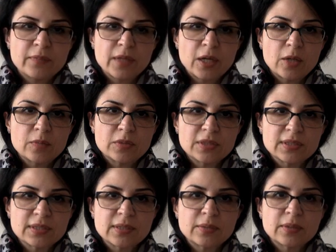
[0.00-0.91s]
objects,
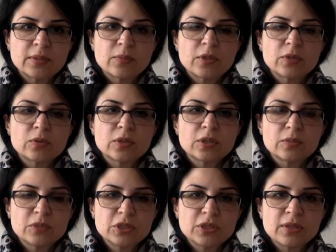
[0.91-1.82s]
the one who
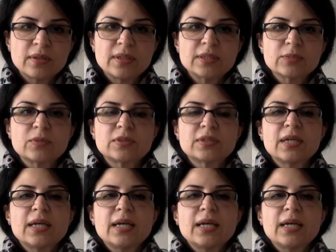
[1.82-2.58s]
commissioned these ones,